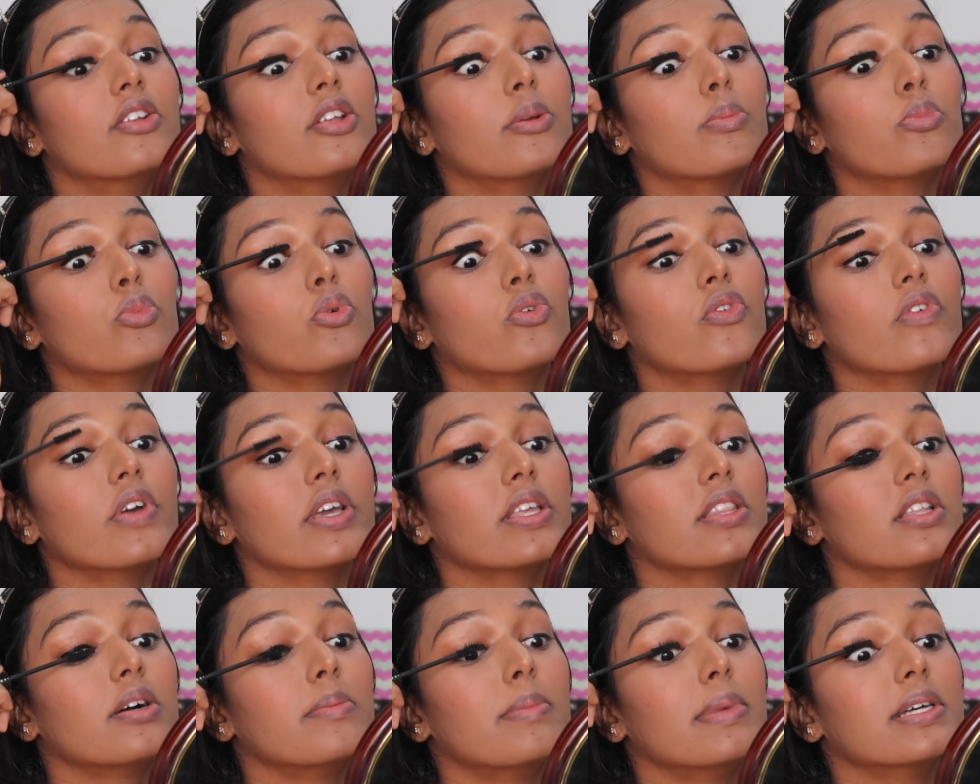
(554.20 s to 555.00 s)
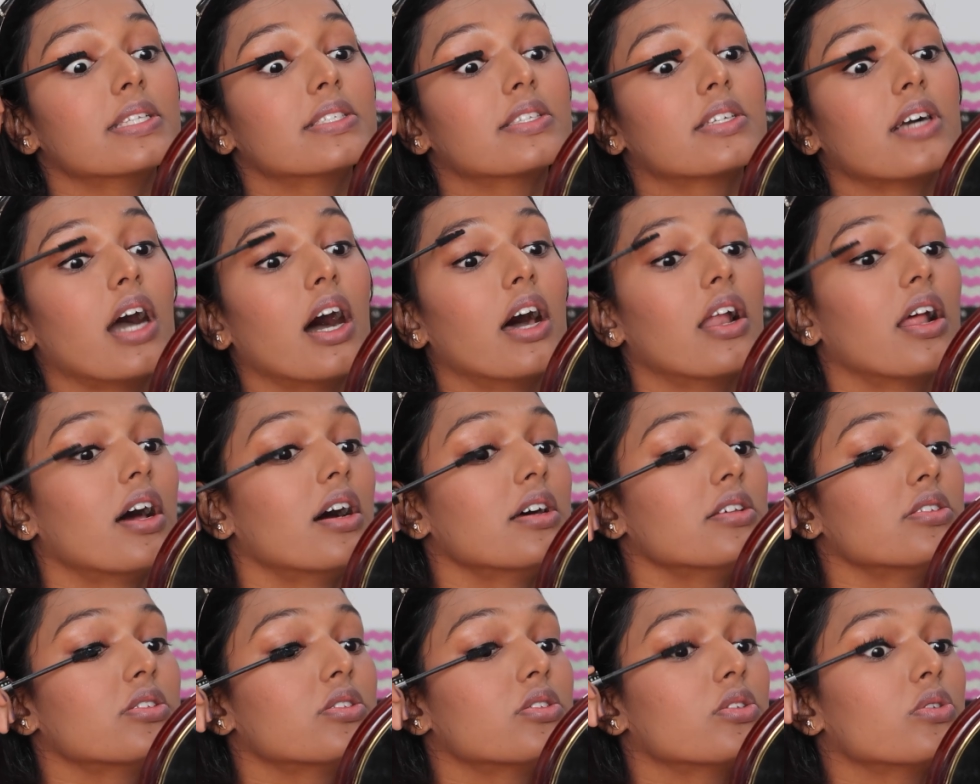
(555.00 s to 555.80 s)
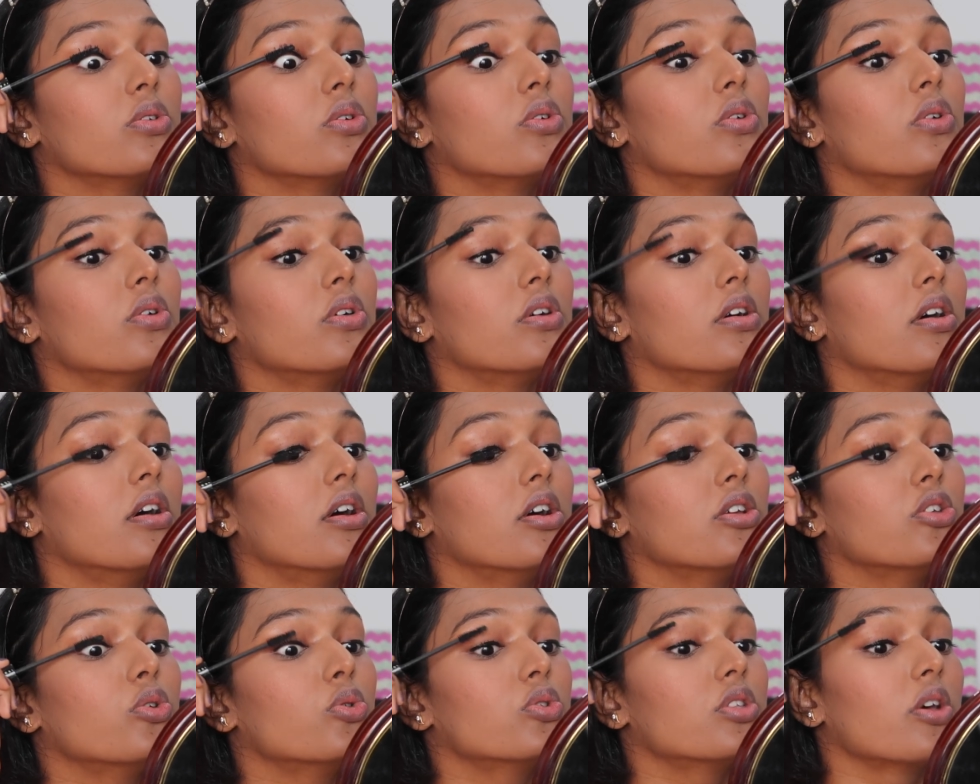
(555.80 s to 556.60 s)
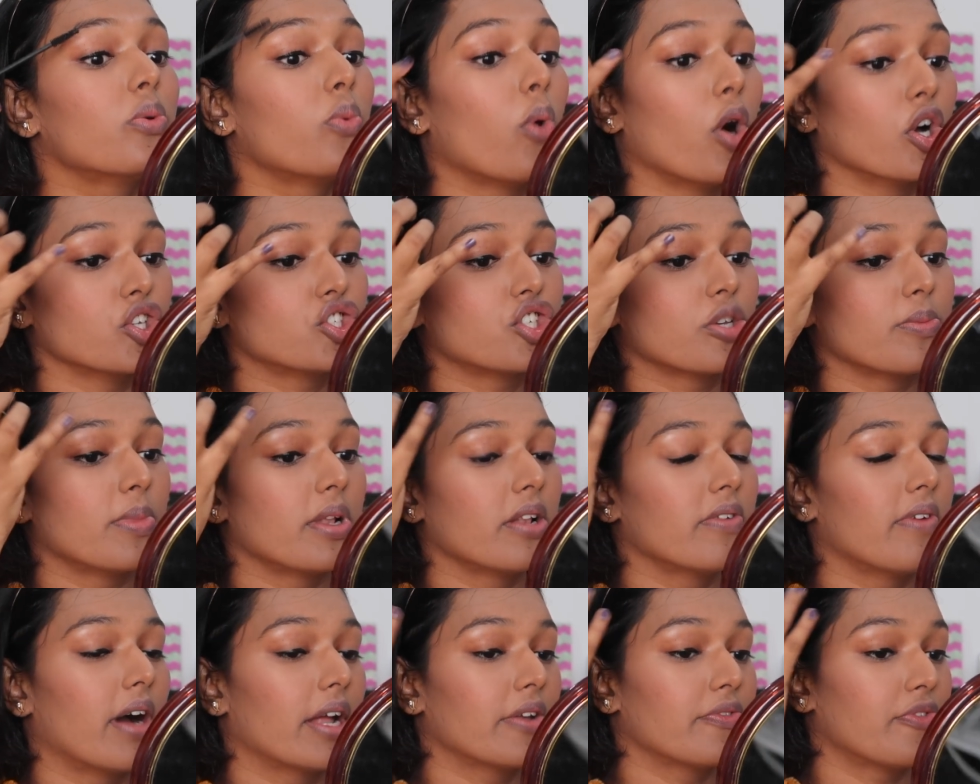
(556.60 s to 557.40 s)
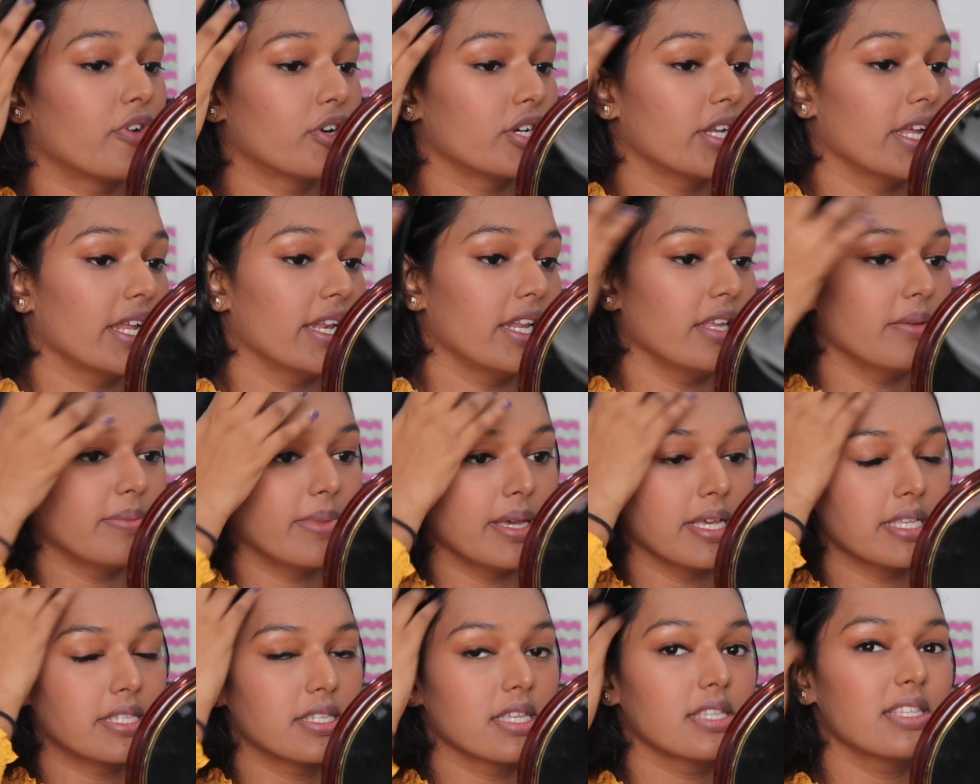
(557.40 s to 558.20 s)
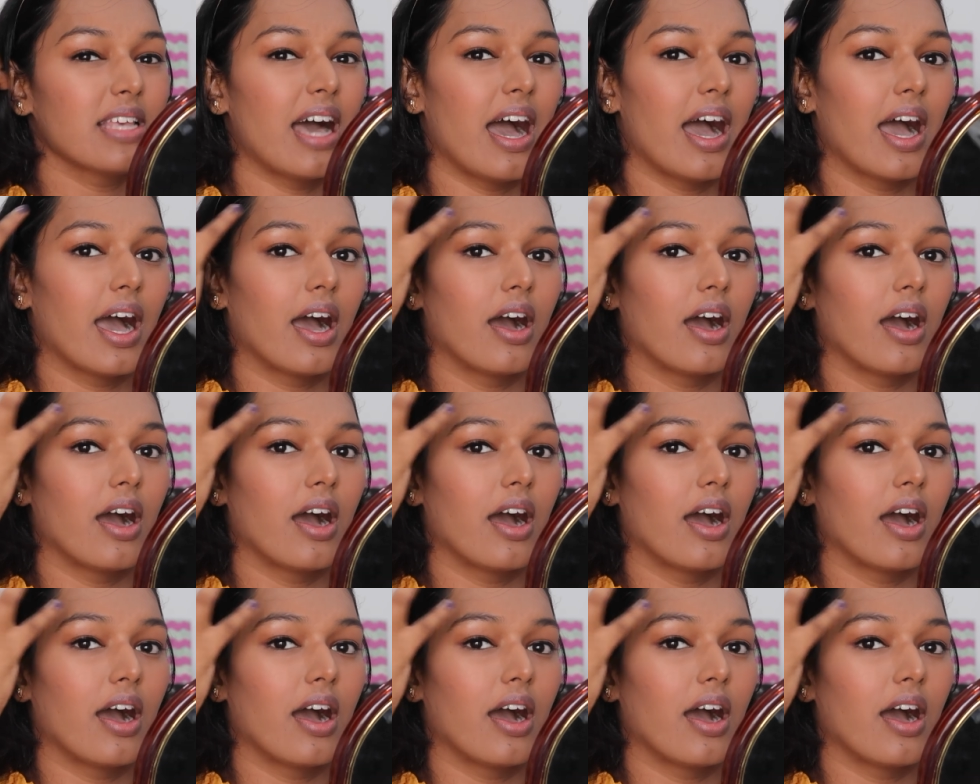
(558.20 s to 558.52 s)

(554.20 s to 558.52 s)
removing the mascara. So use a washable one for daily basis,